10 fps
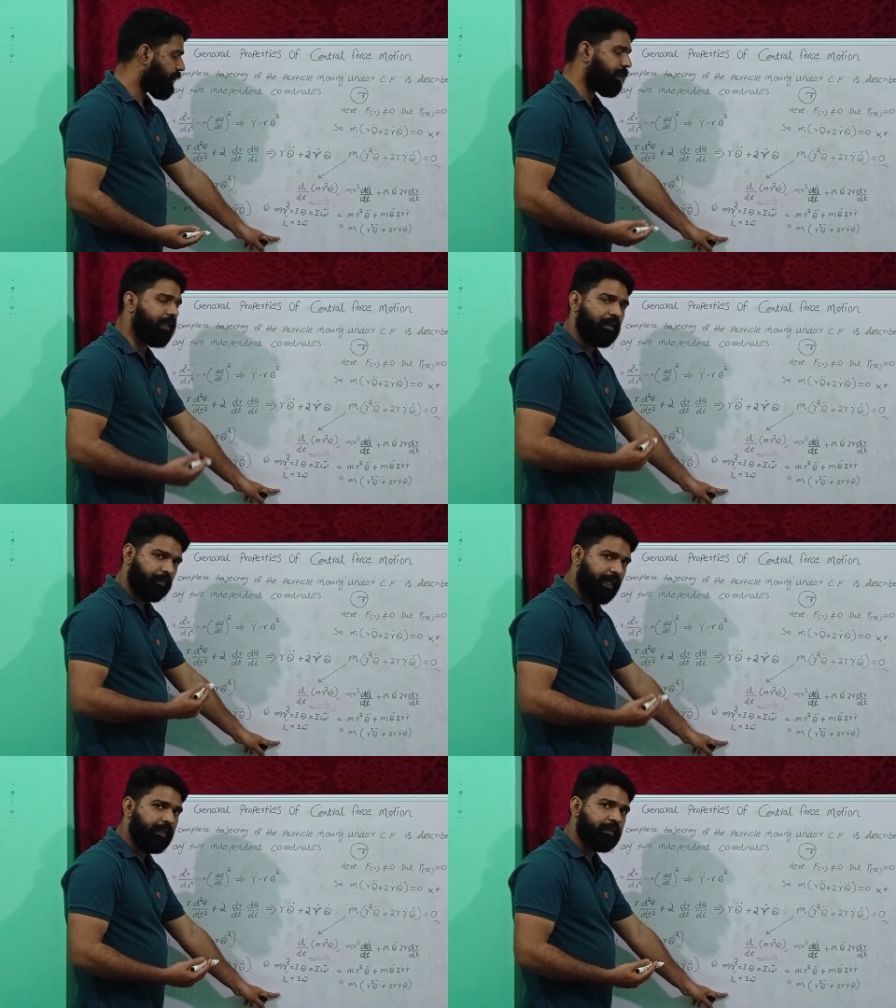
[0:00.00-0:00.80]
That
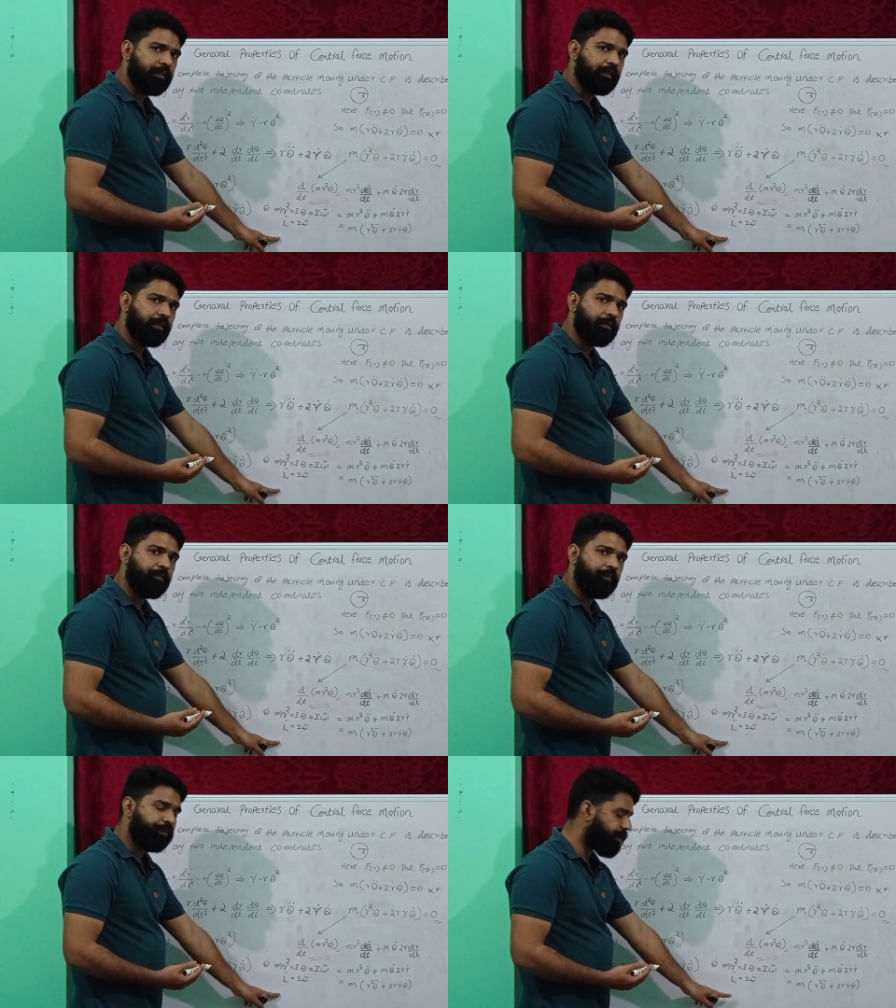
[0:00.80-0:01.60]
means
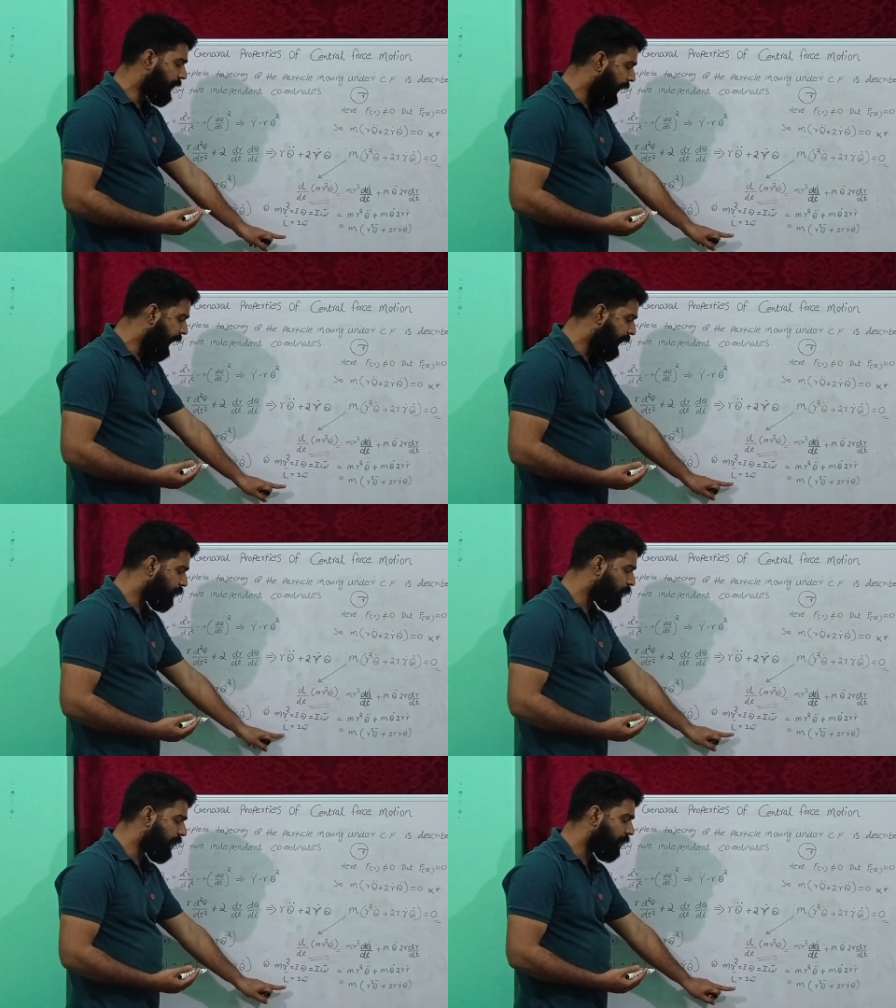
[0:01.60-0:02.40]
the
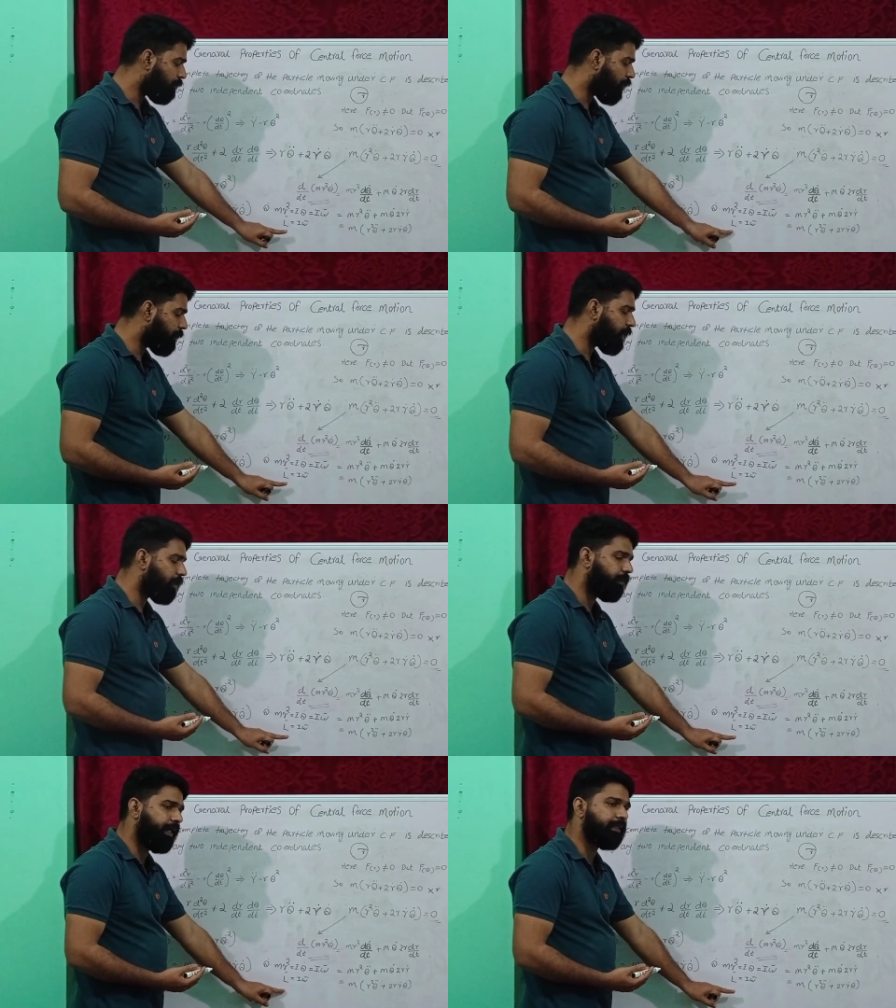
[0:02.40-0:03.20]
angular
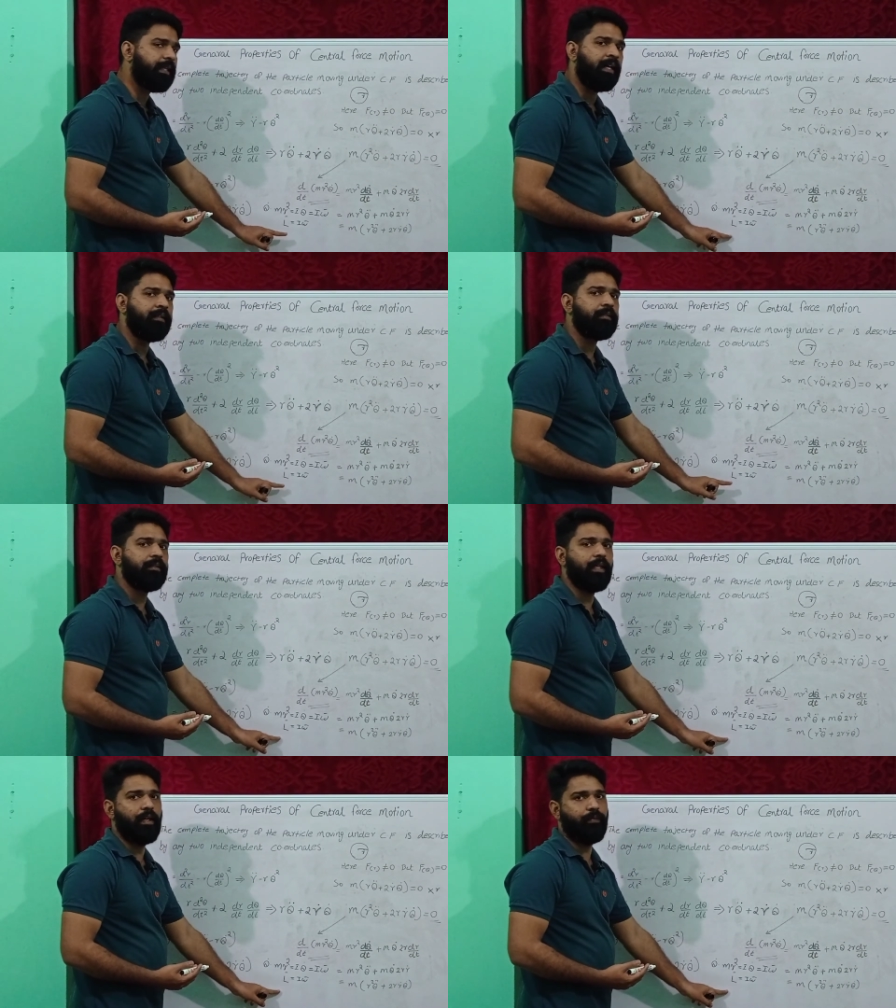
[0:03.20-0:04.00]
momentum is
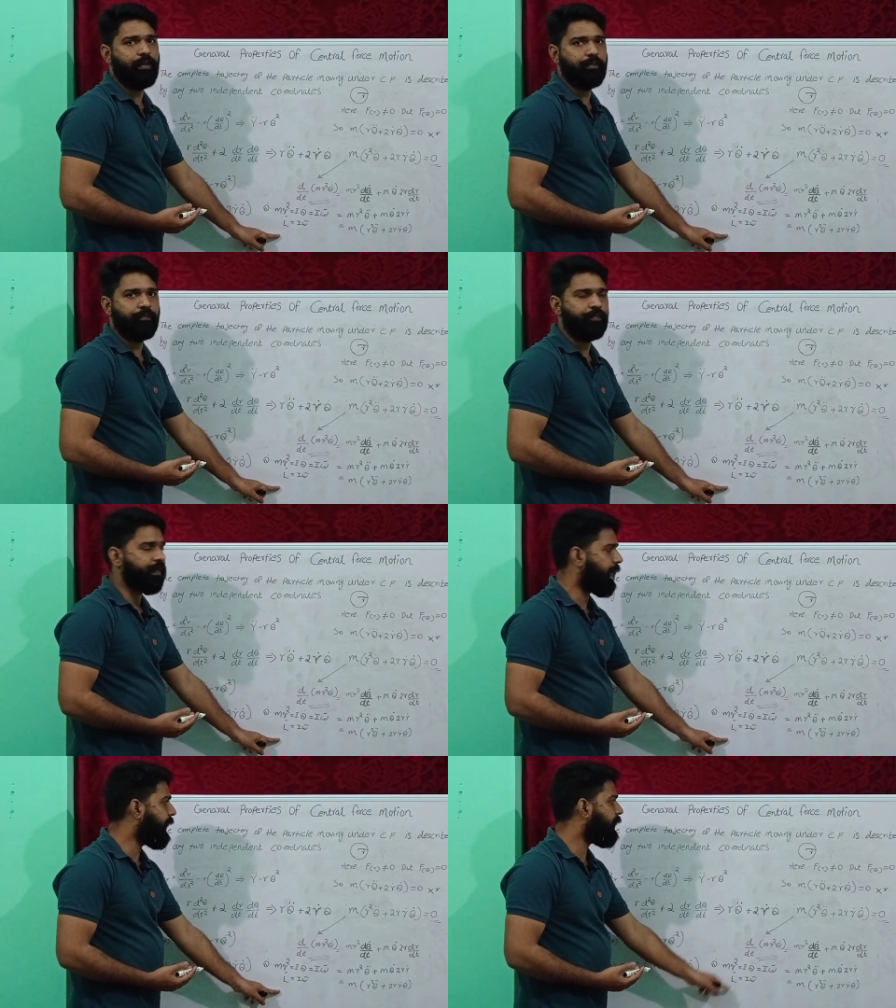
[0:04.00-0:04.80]
conserved
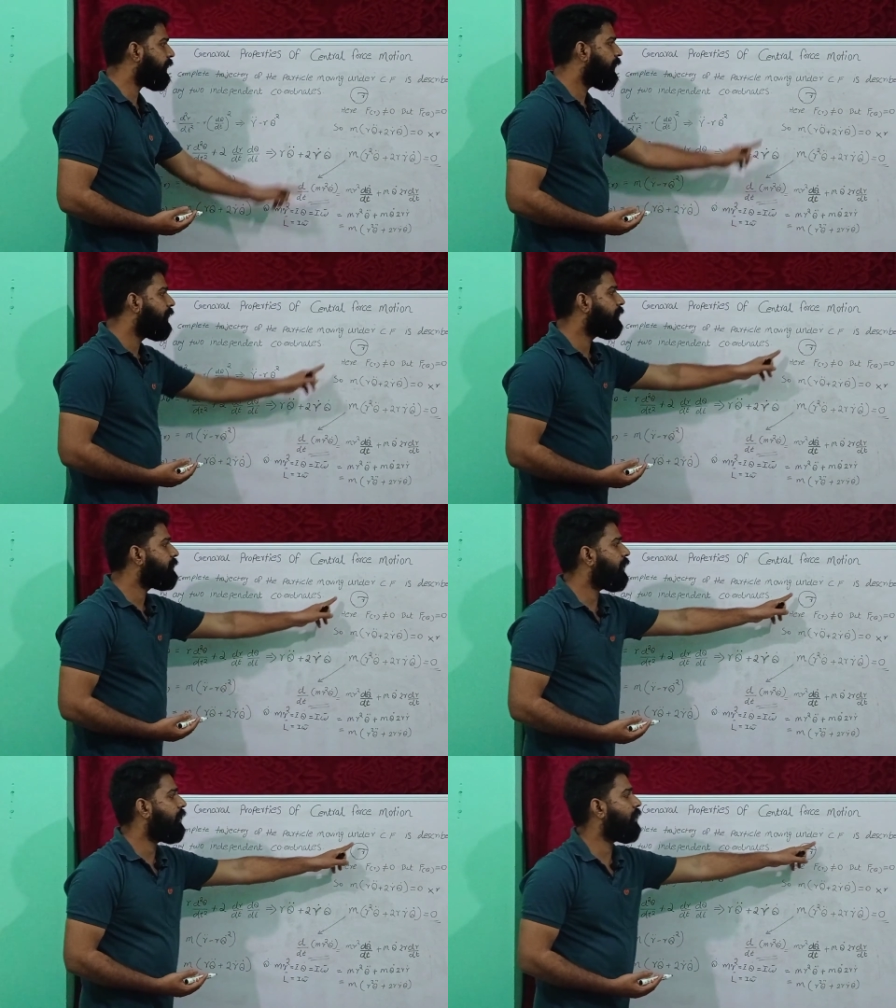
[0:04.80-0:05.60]
in
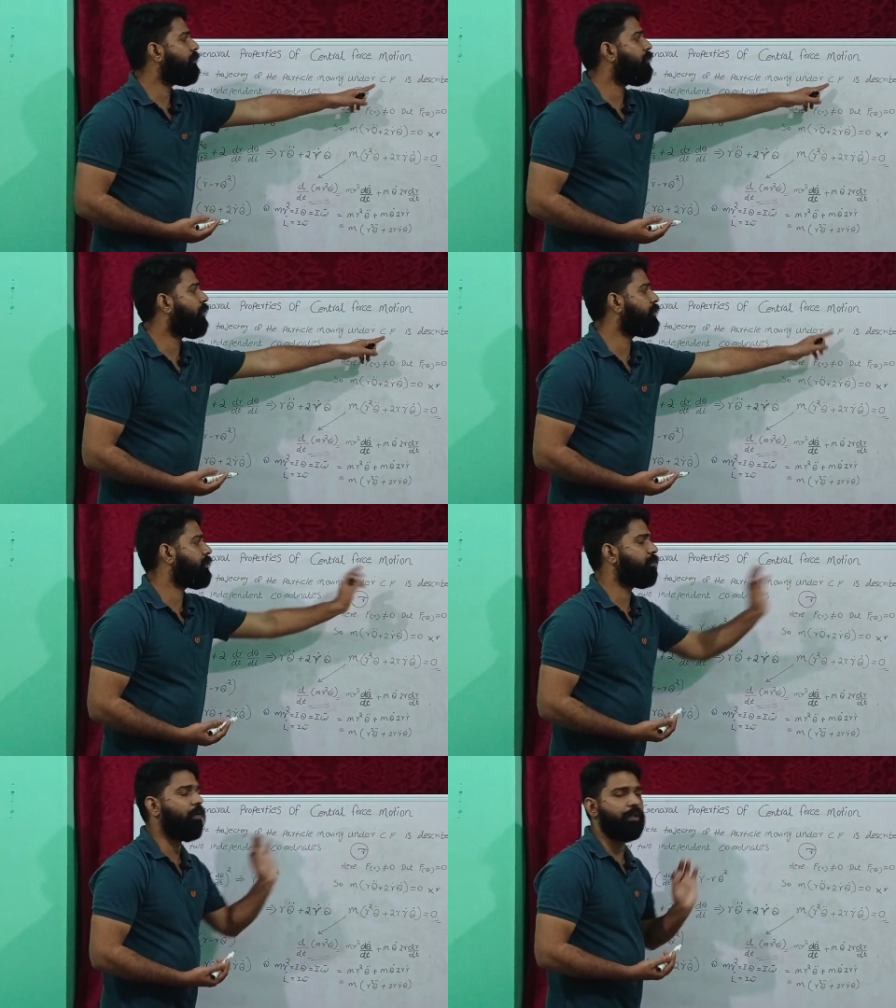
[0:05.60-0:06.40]
central force
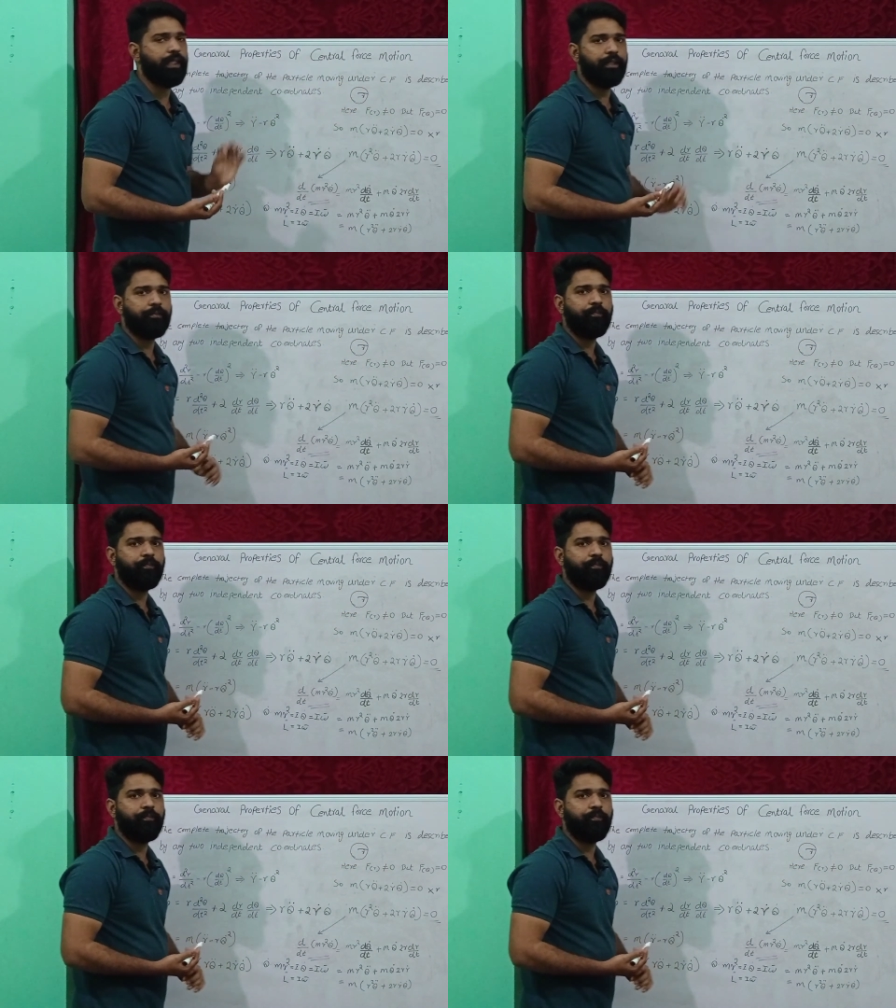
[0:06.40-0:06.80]
motion.